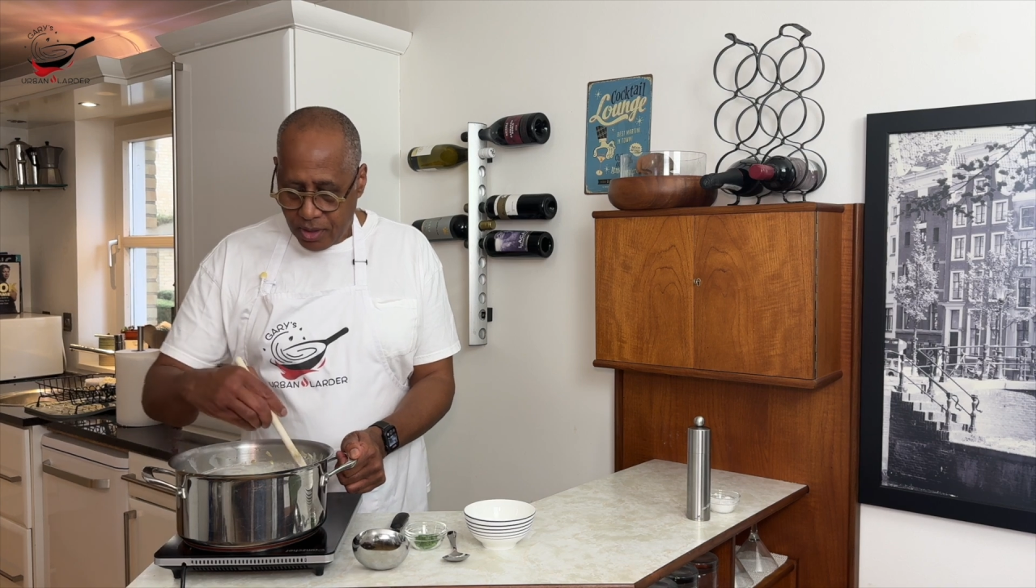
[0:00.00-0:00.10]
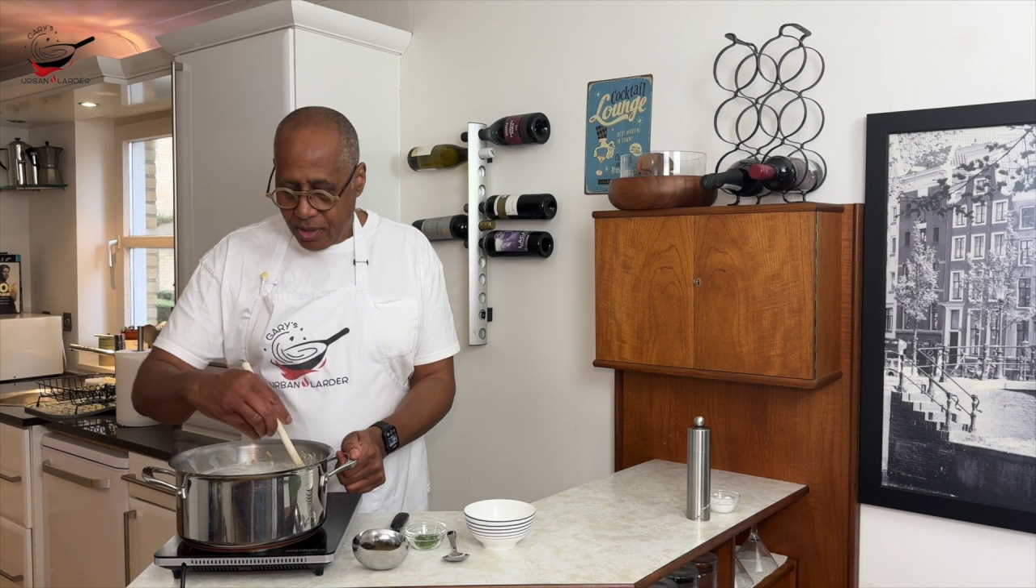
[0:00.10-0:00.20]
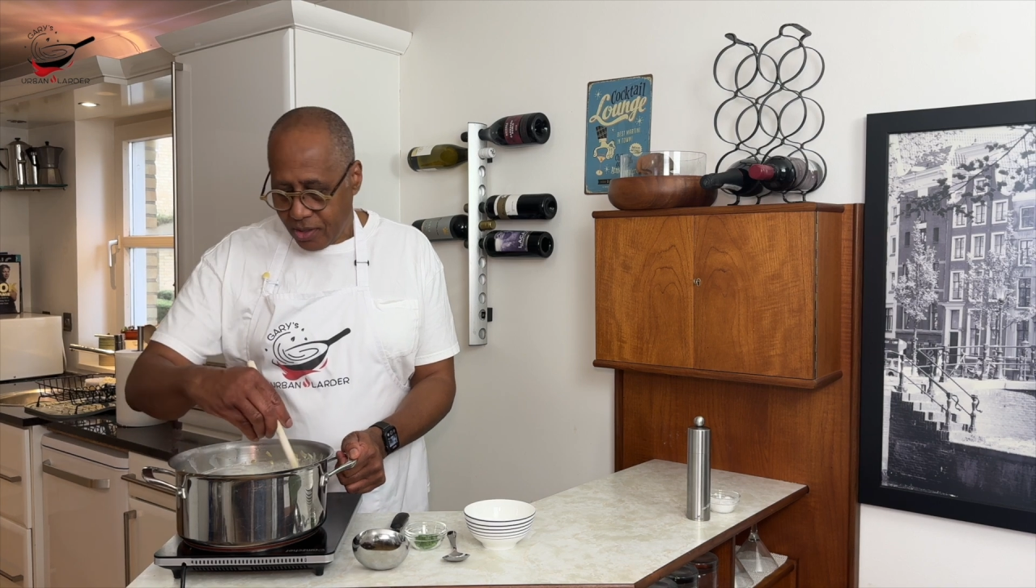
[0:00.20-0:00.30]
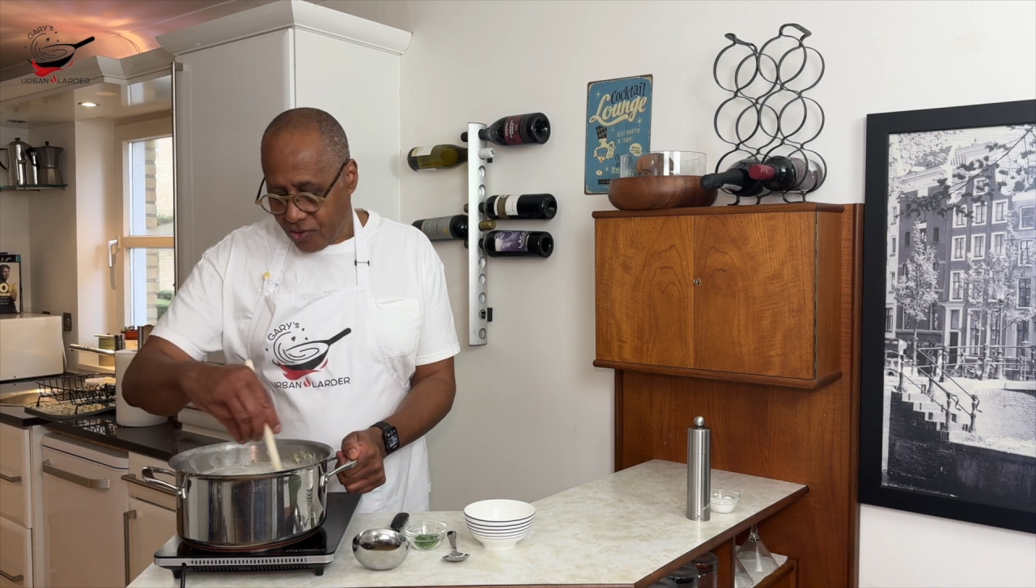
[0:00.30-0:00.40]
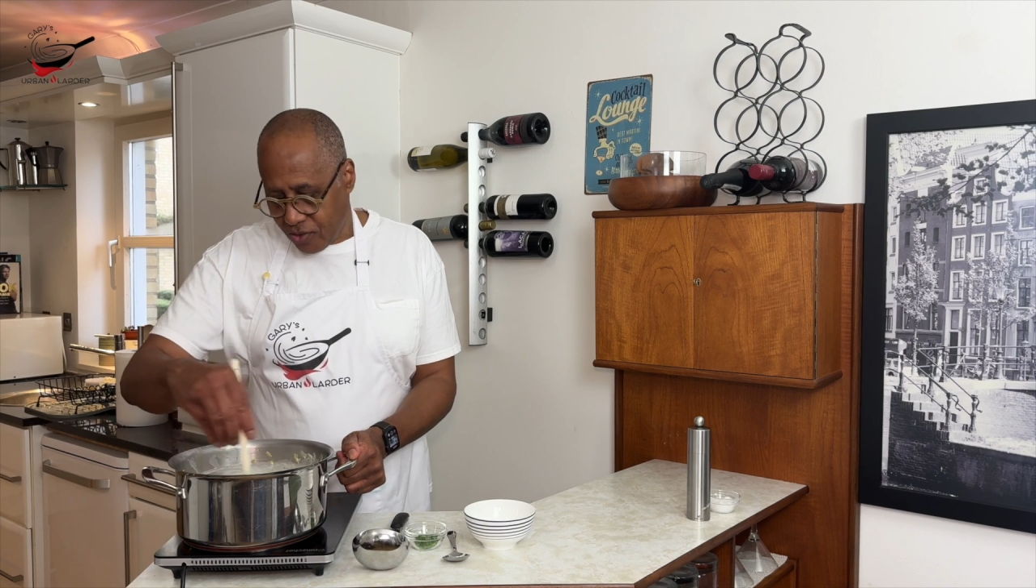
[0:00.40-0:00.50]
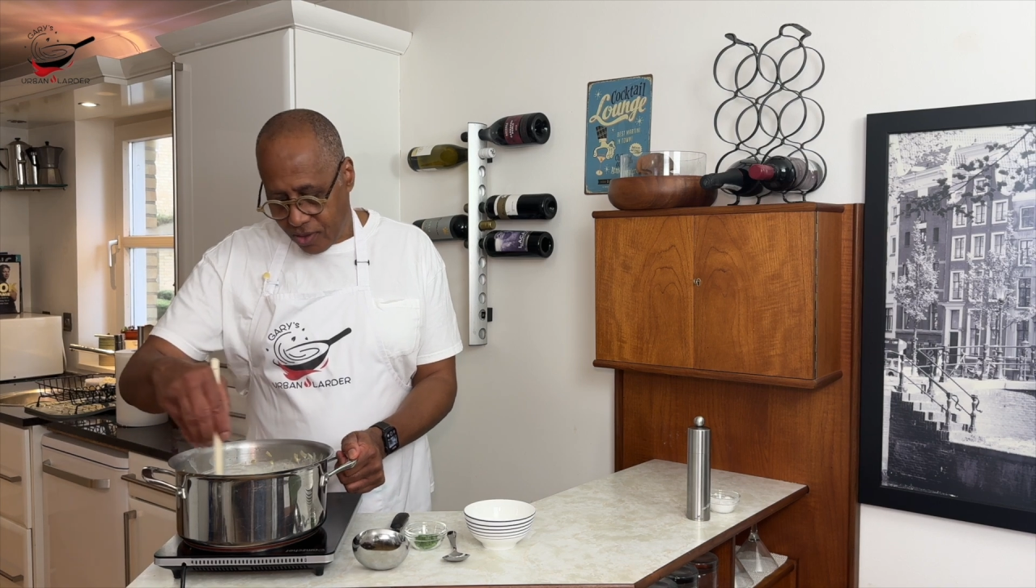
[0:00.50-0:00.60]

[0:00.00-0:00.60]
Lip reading: it's